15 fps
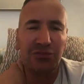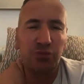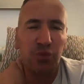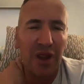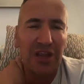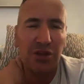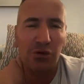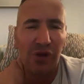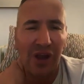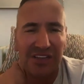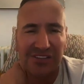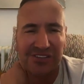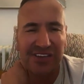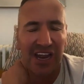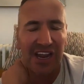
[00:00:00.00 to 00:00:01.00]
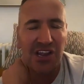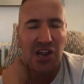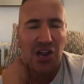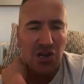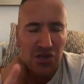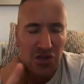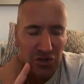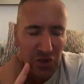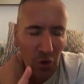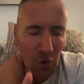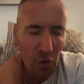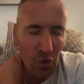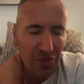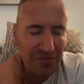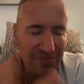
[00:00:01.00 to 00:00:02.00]
of where you're at today. Look at
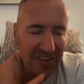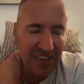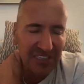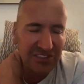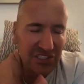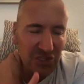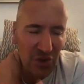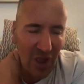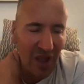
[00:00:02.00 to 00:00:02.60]
all the things that you